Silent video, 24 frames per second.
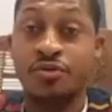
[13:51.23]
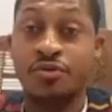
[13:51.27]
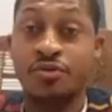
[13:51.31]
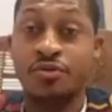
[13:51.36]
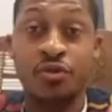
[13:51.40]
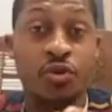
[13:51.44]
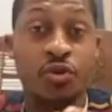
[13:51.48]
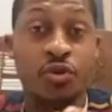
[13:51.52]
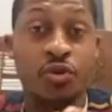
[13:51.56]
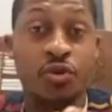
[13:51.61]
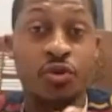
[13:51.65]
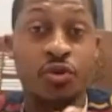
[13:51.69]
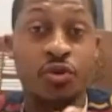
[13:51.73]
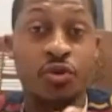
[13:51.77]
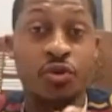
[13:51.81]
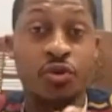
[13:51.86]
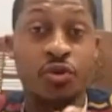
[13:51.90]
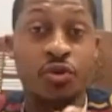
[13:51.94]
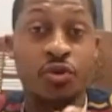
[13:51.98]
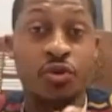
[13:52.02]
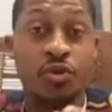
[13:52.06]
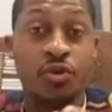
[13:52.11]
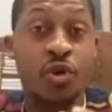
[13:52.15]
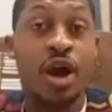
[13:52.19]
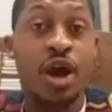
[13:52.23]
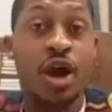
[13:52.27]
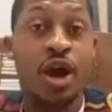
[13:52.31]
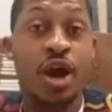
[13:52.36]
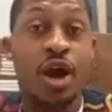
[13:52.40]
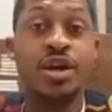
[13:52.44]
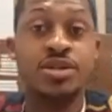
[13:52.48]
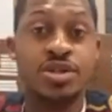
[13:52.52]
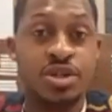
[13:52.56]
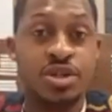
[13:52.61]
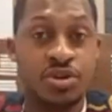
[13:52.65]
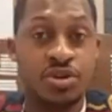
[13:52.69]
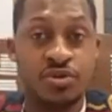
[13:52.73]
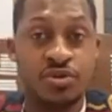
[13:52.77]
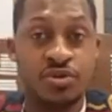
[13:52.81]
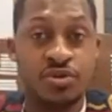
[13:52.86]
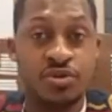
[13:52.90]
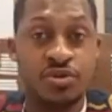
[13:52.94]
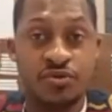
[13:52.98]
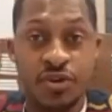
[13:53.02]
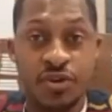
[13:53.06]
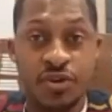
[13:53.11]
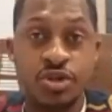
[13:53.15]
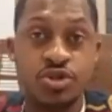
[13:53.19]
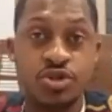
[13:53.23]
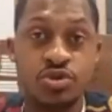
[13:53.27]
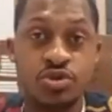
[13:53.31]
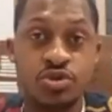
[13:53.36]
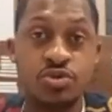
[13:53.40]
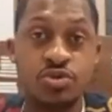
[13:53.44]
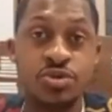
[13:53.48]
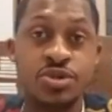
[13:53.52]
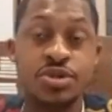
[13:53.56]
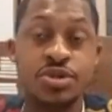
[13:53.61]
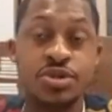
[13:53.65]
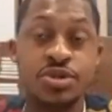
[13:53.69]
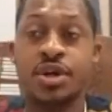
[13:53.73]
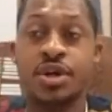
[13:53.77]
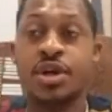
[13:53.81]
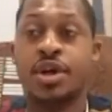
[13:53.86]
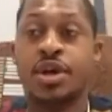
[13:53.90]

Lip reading: variety of issues.